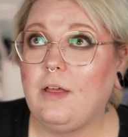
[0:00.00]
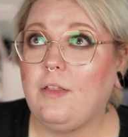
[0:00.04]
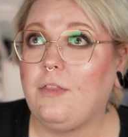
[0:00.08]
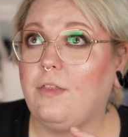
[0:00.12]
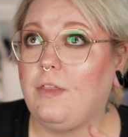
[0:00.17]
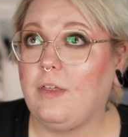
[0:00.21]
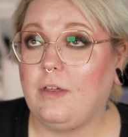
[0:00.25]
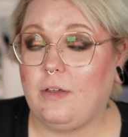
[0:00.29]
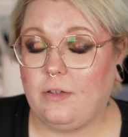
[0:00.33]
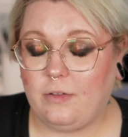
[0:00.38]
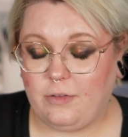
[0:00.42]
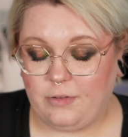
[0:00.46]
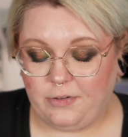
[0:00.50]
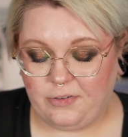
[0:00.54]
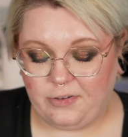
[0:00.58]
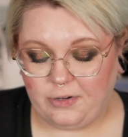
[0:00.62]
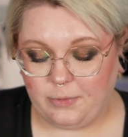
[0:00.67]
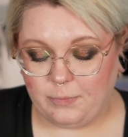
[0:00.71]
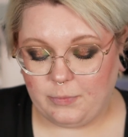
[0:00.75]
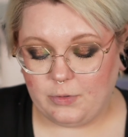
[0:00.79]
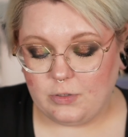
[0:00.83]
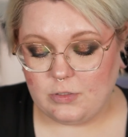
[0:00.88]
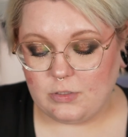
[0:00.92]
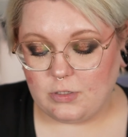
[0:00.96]
The
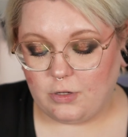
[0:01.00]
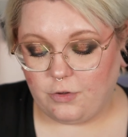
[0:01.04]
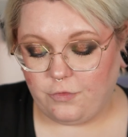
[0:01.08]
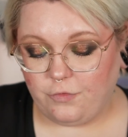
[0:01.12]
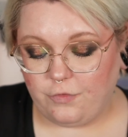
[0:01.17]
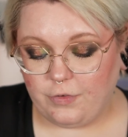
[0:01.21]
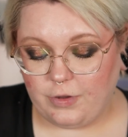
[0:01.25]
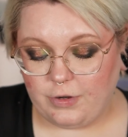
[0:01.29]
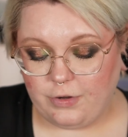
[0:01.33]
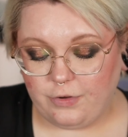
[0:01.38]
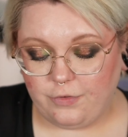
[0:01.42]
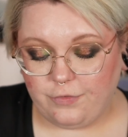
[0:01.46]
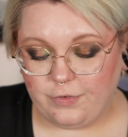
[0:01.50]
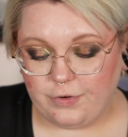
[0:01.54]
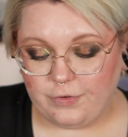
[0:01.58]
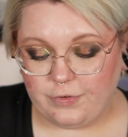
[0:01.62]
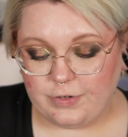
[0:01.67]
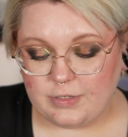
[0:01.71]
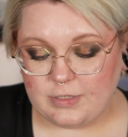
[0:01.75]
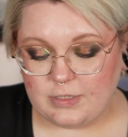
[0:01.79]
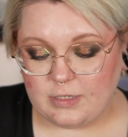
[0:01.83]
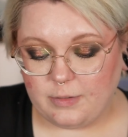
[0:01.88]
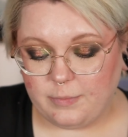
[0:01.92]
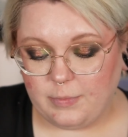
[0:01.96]
shimmers are very,
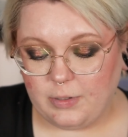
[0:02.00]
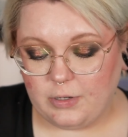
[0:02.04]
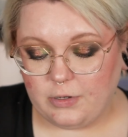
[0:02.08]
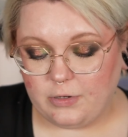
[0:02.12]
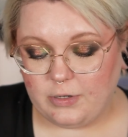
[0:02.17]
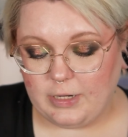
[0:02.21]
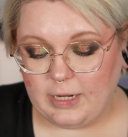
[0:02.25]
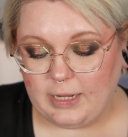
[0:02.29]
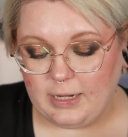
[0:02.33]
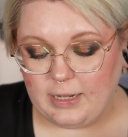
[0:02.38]
very similar.